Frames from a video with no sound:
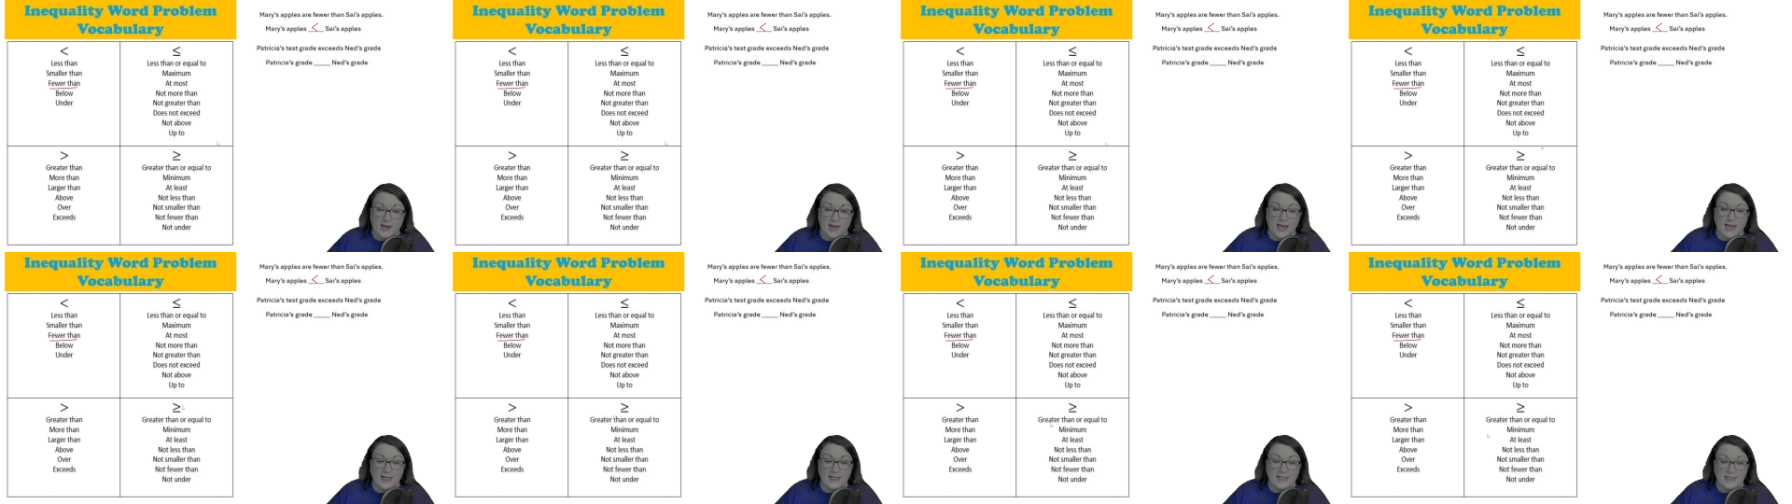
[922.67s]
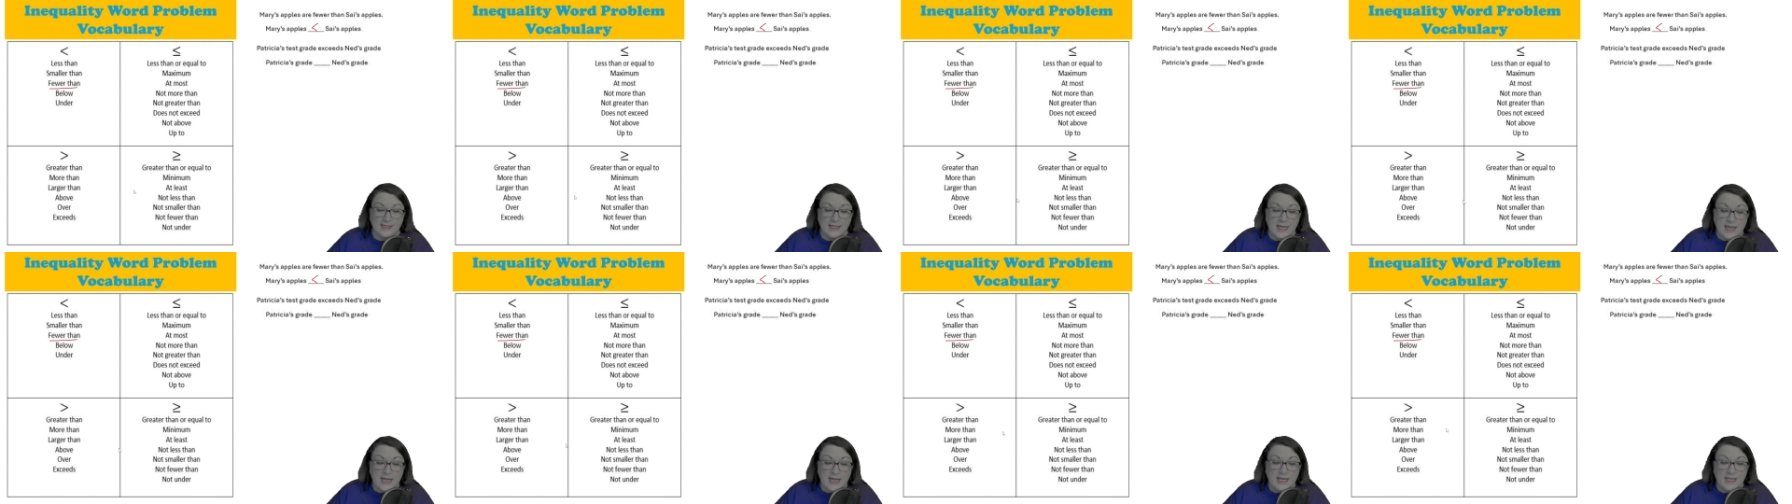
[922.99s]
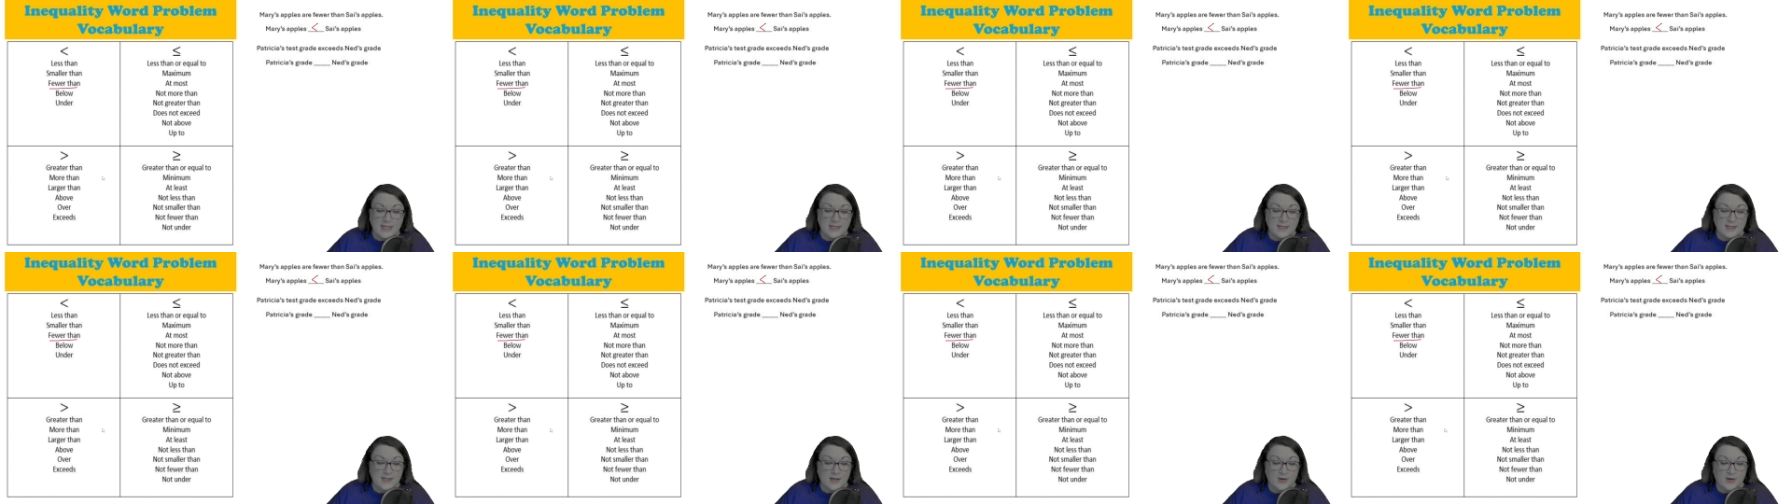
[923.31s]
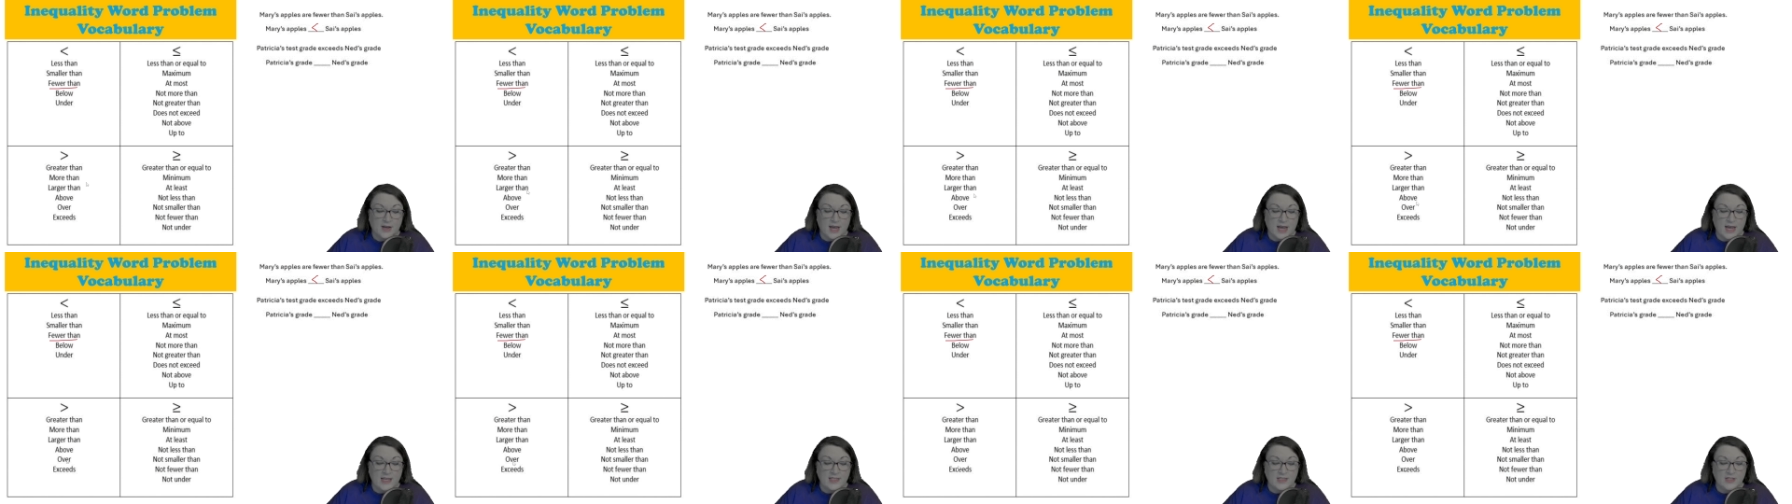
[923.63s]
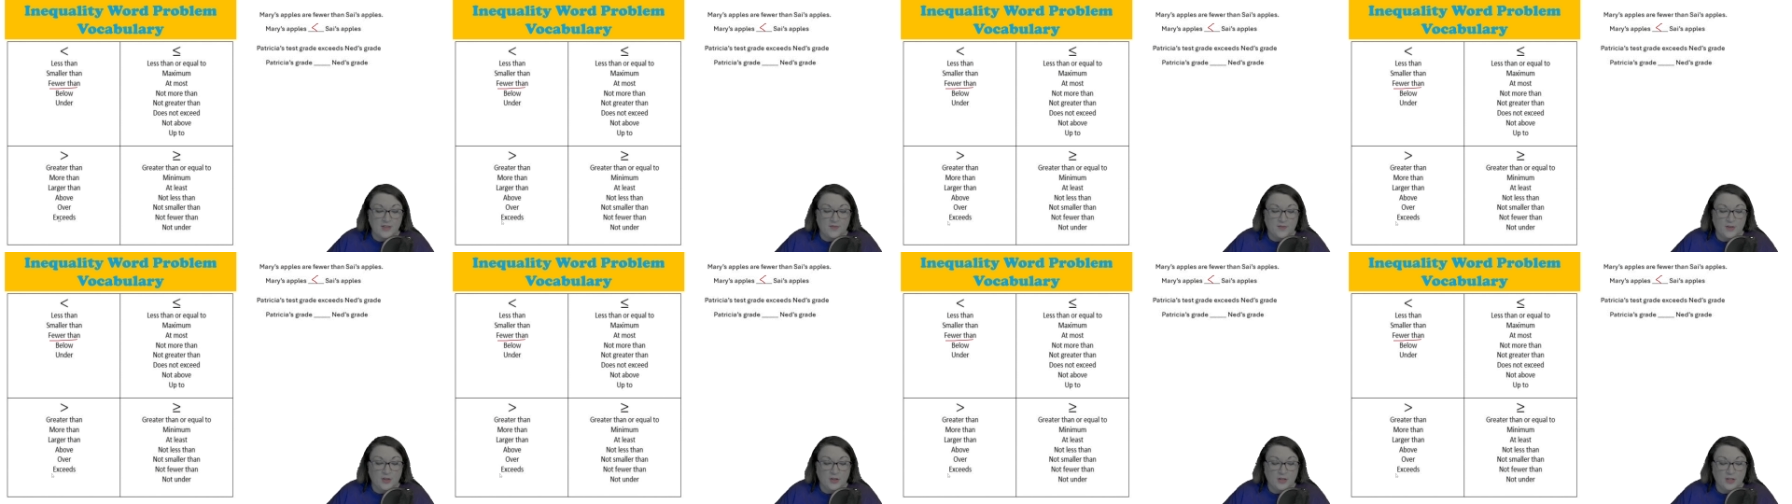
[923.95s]
Exceeds. Okay, so
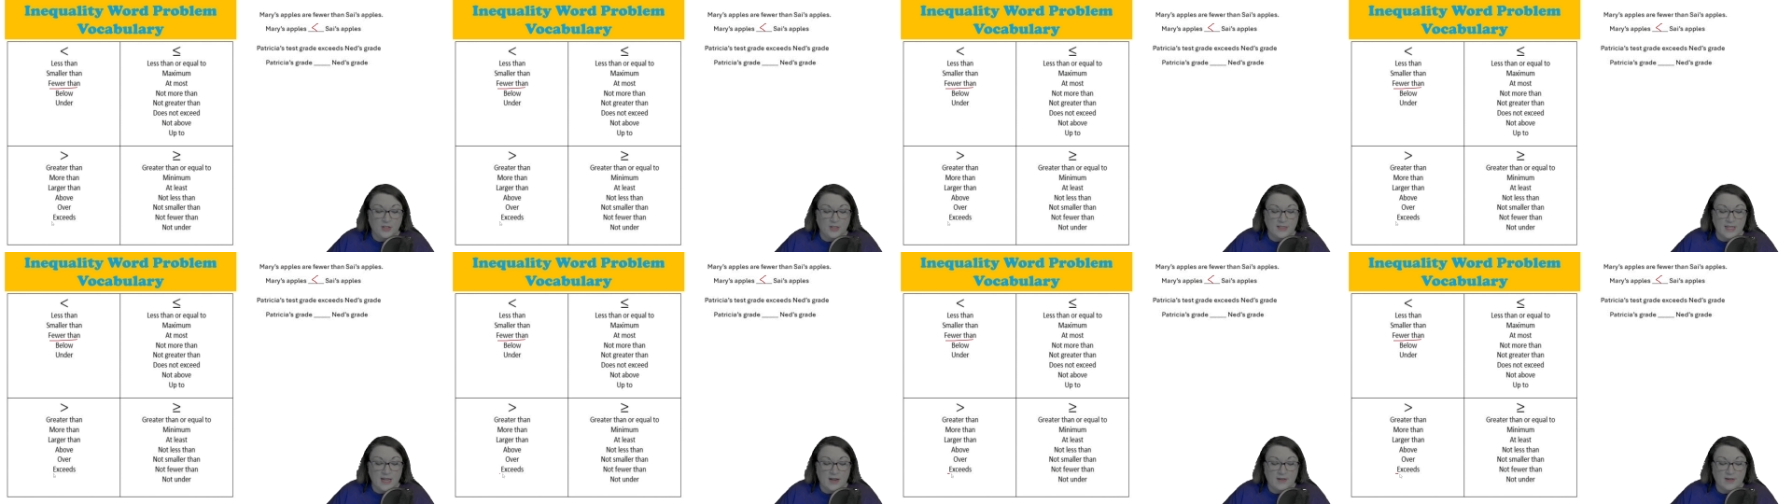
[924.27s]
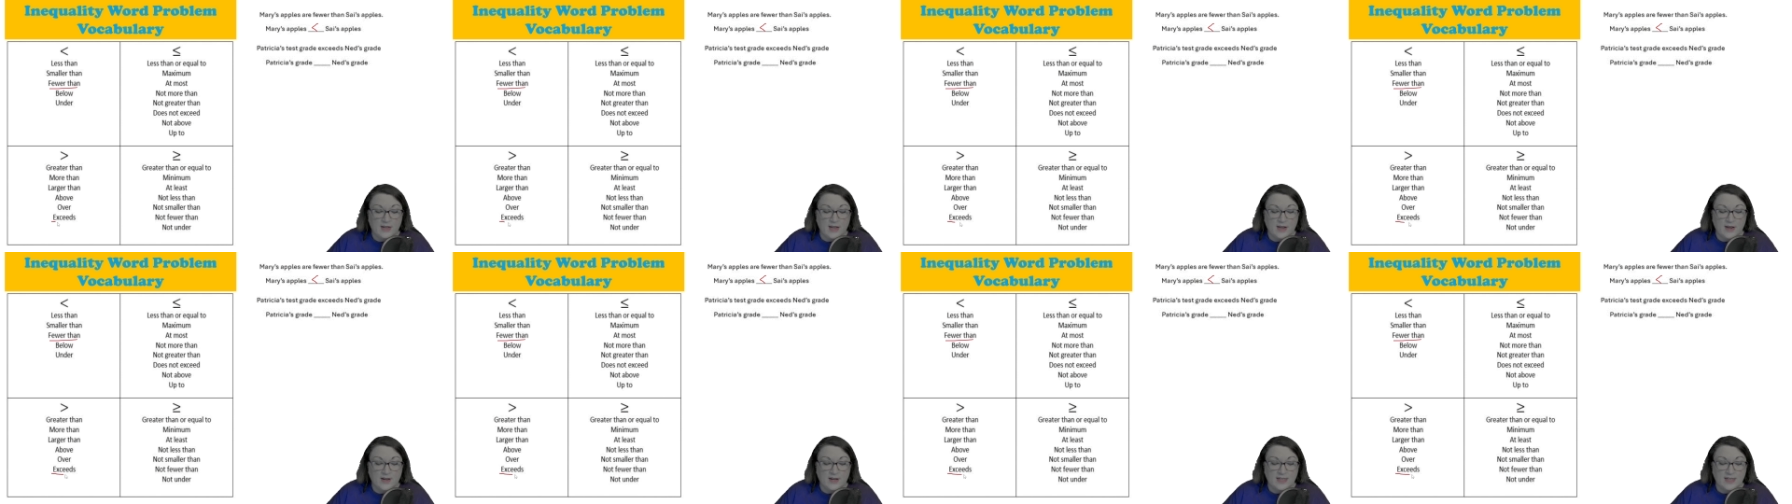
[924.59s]
if you look down here,